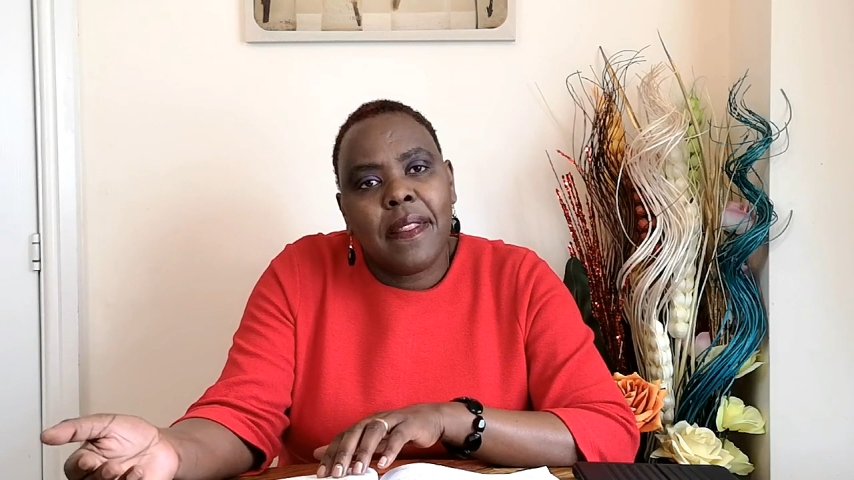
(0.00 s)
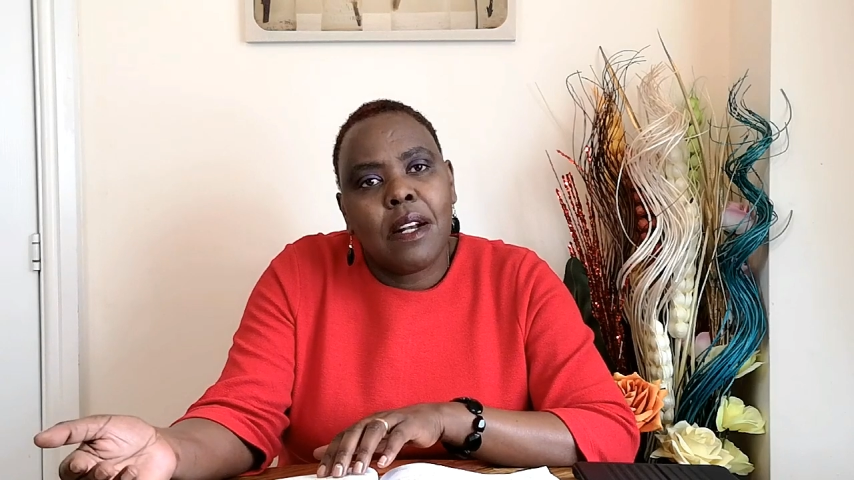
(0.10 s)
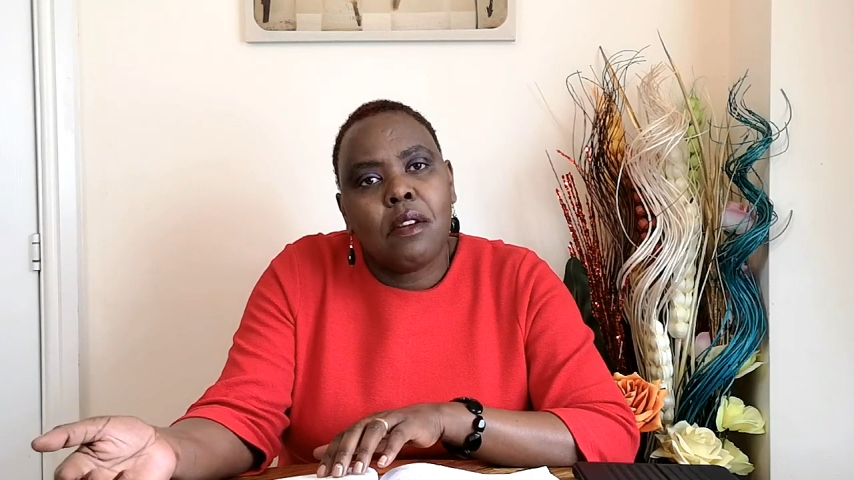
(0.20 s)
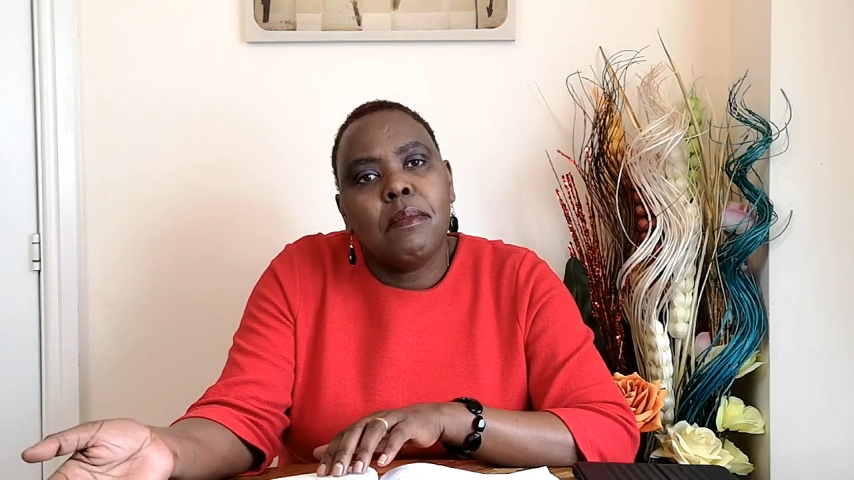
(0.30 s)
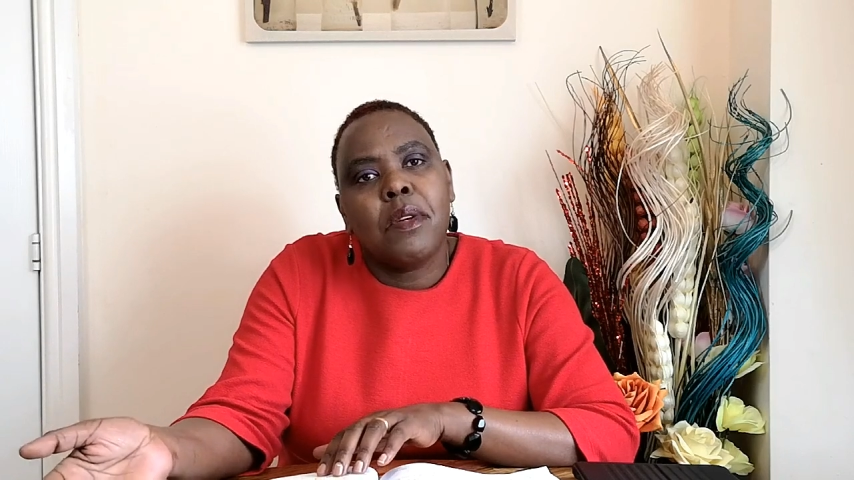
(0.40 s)

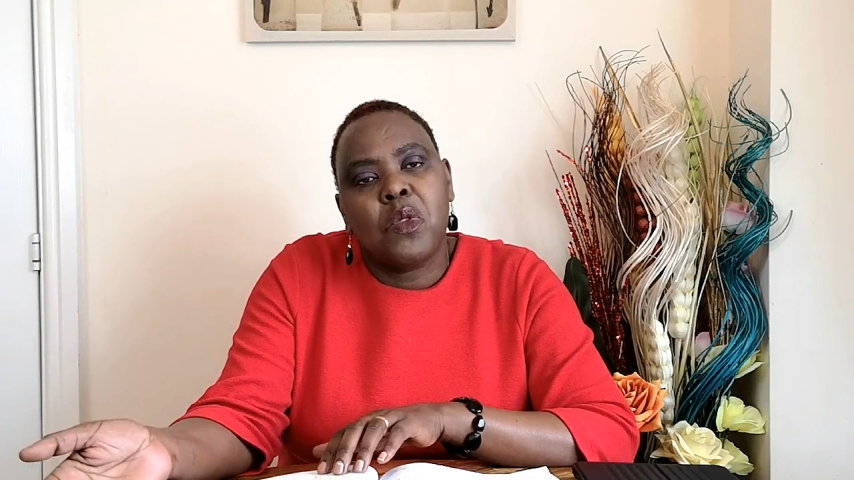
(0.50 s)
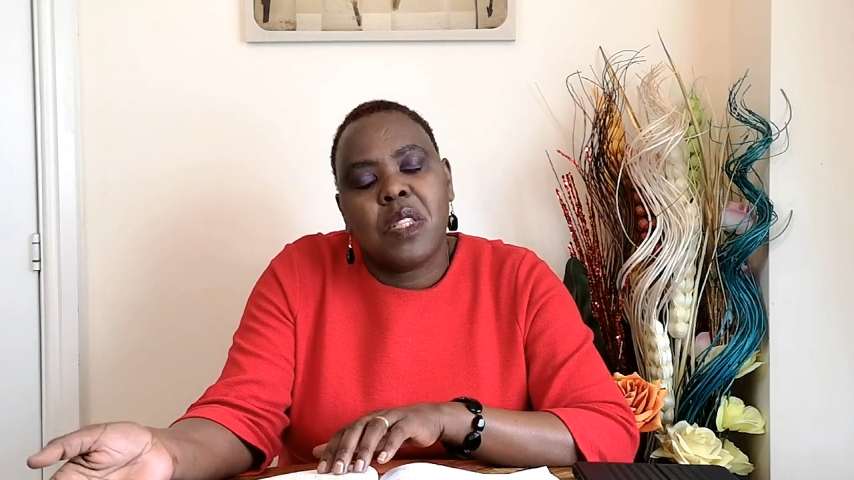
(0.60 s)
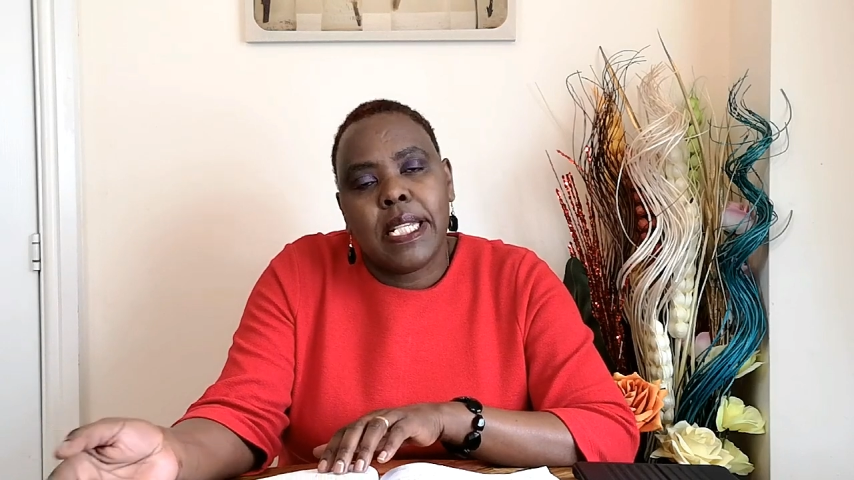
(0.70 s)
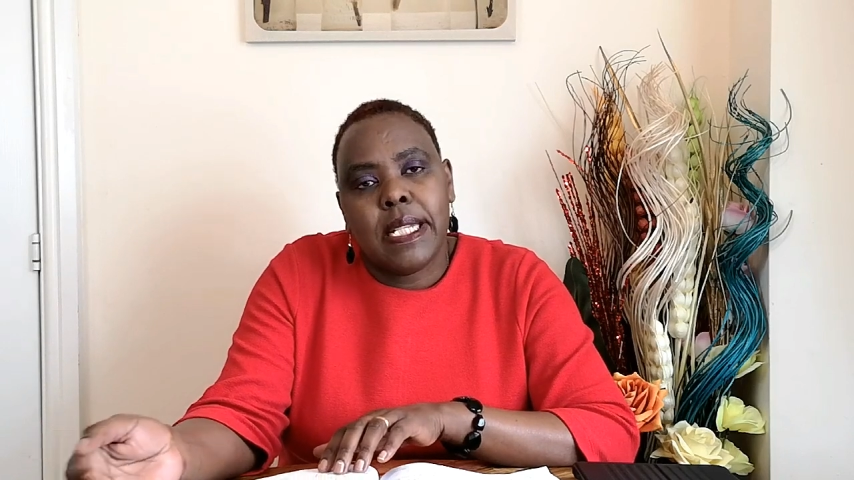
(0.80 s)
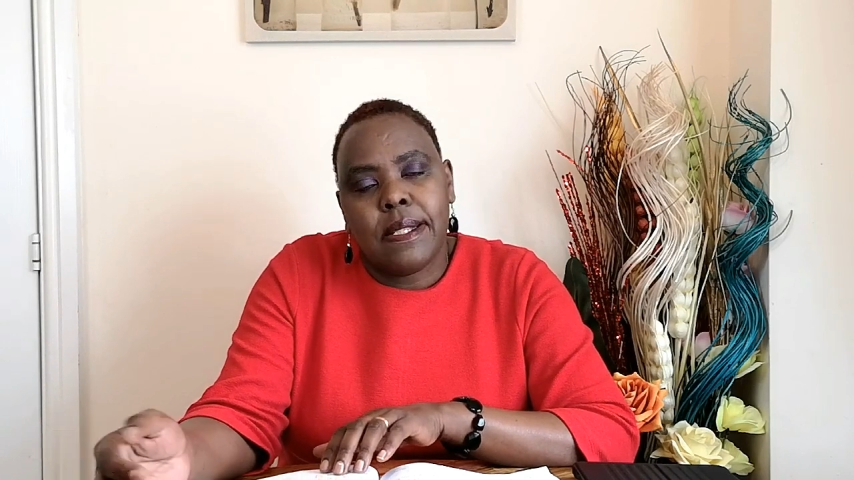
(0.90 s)
their normal
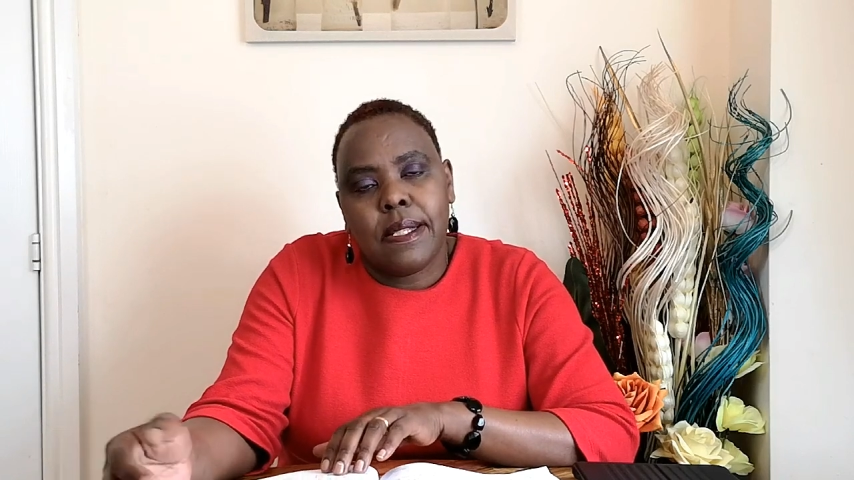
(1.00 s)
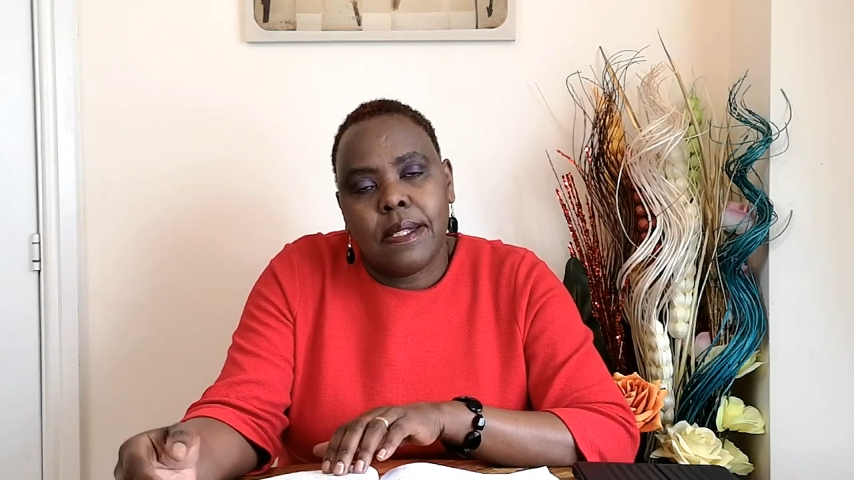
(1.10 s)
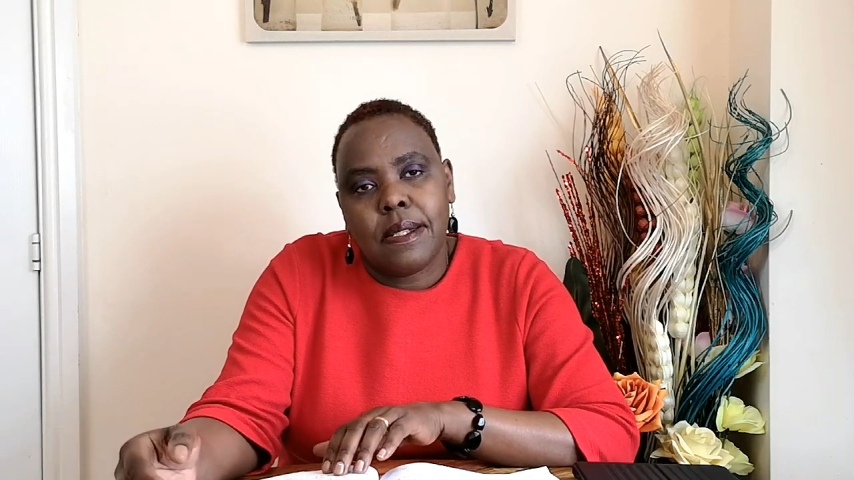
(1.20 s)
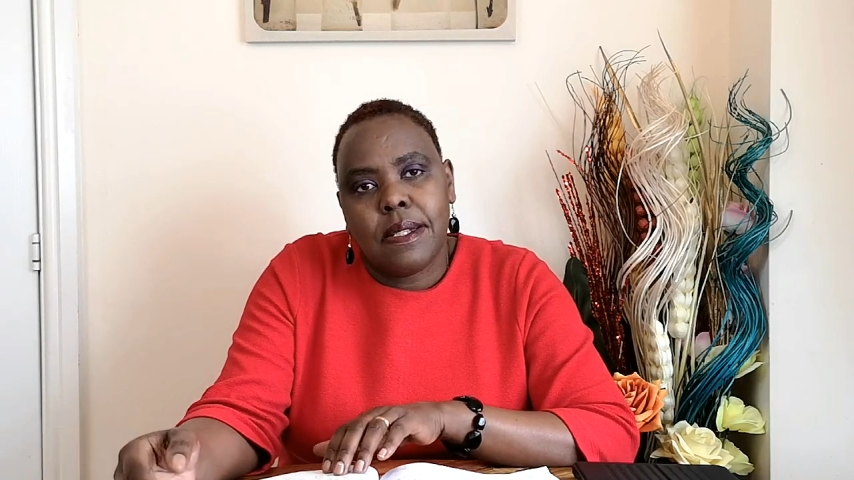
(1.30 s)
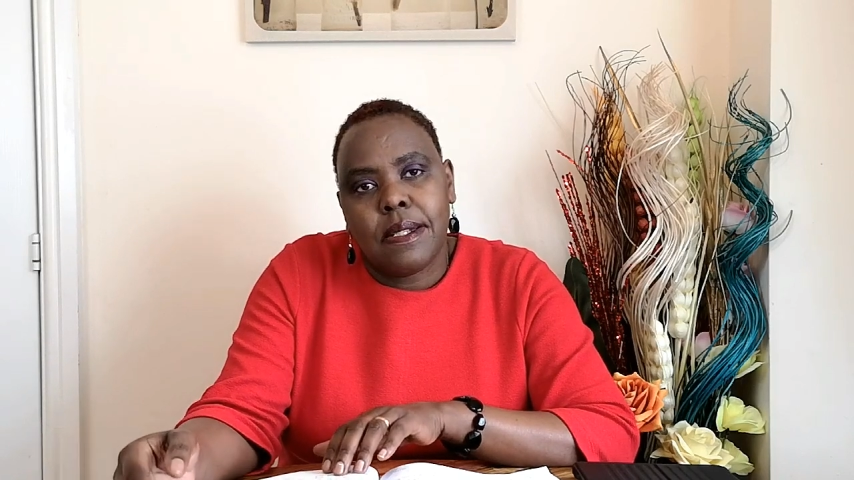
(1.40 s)
routines.